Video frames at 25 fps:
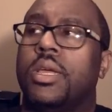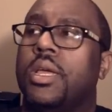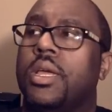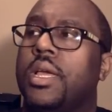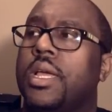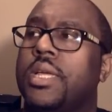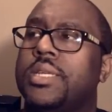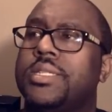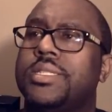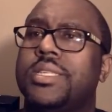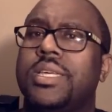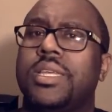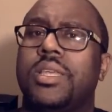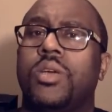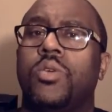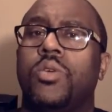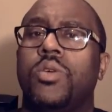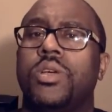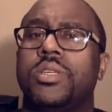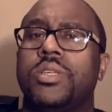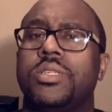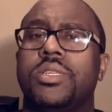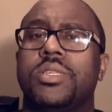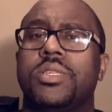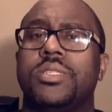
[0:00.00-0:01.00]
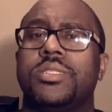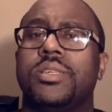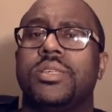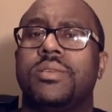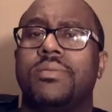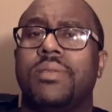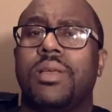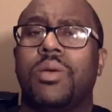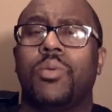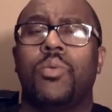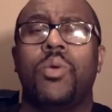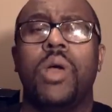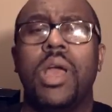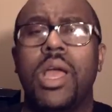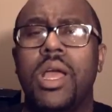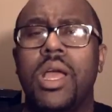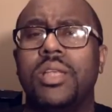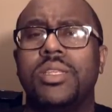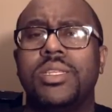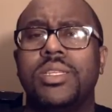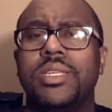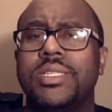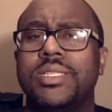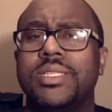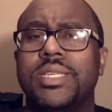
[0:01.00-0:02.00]
Instead of questioning herself, like, why
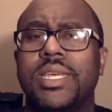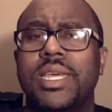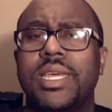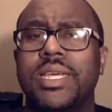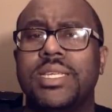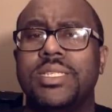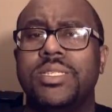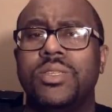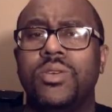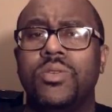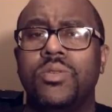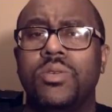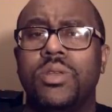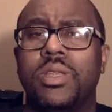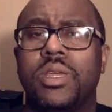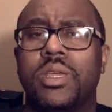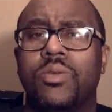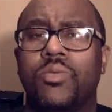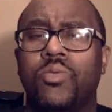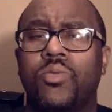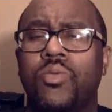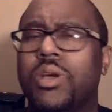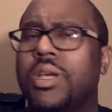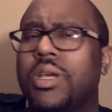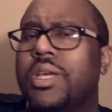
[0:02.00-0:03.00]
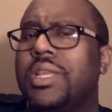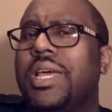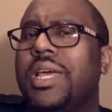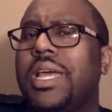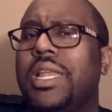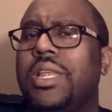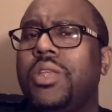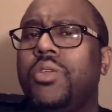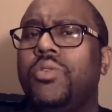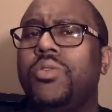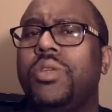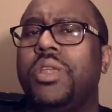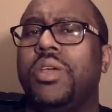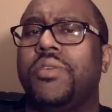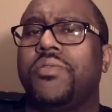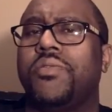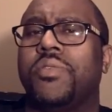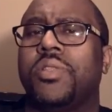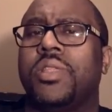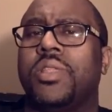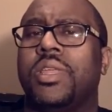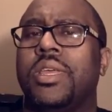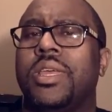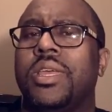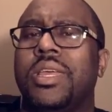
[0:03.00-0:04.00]
aren't these kids doing it? What could I do
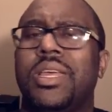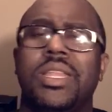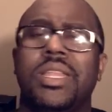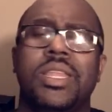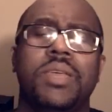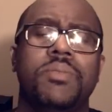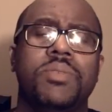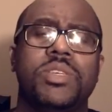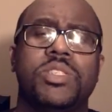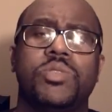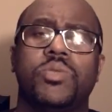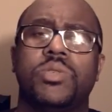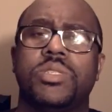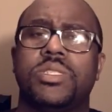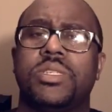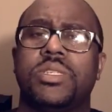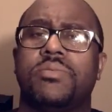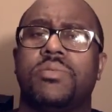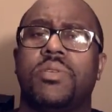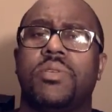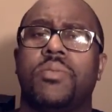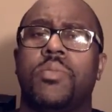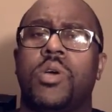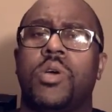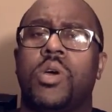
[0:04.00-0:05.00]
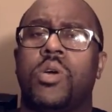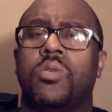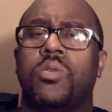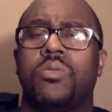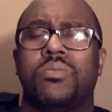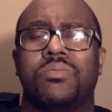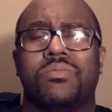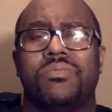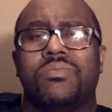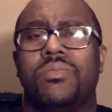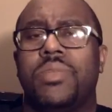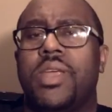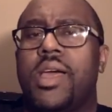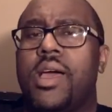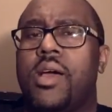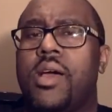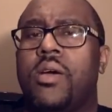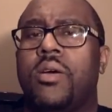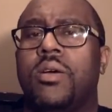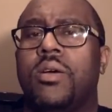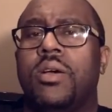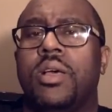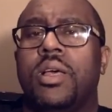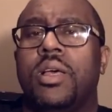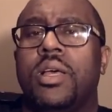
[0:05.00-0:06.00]
differently? Let me switch up the mode.
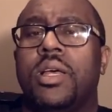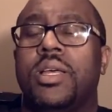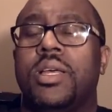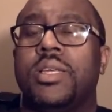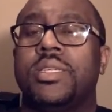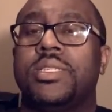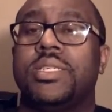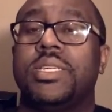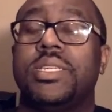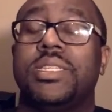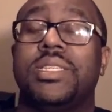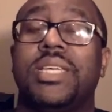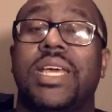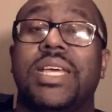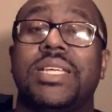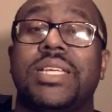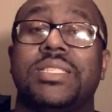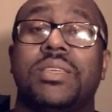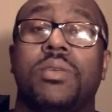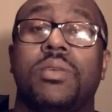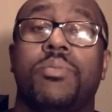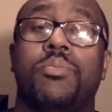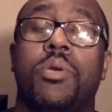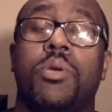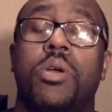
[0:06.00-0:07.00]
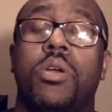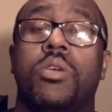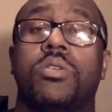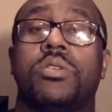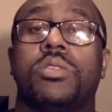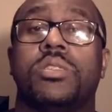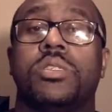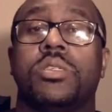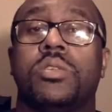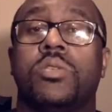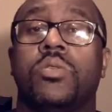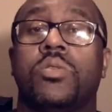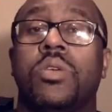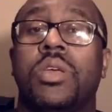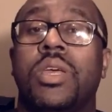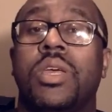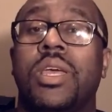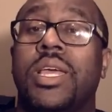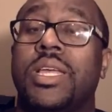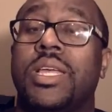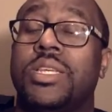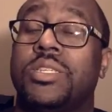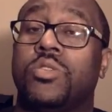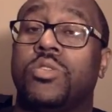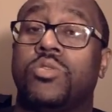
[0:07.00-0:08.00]
No. She takes it personal.
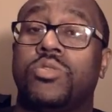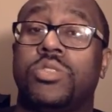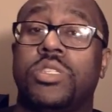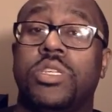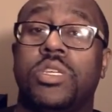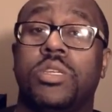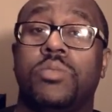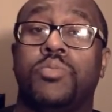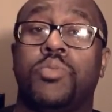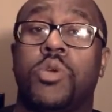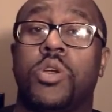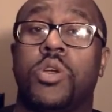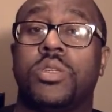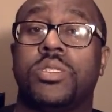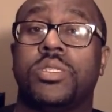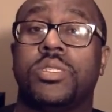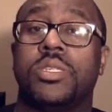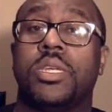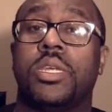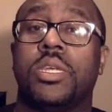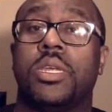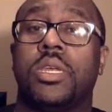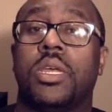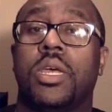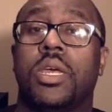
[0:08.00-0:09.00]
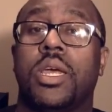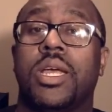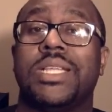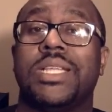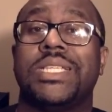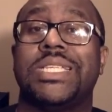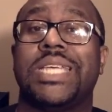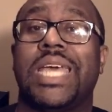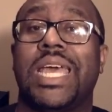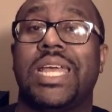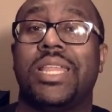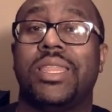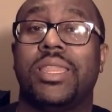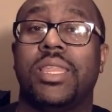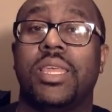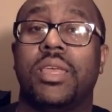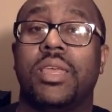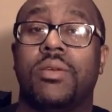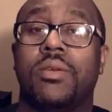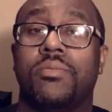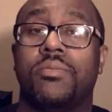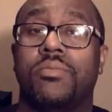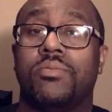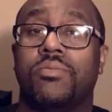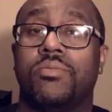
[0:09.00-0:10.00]
And so she personally attacked
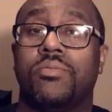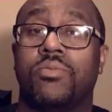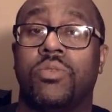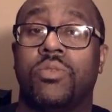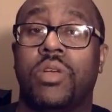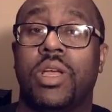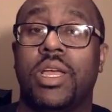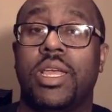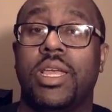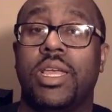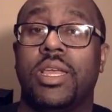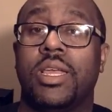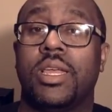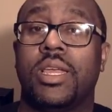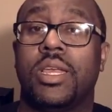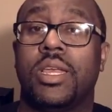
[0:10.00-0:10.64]
them, right?